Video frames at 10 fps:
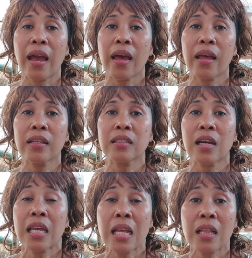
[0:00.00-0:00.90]
And
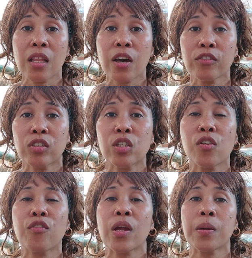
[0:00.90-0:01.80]
uh, He loves
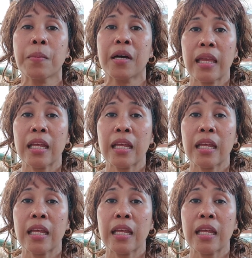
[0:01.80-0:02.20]
you very much.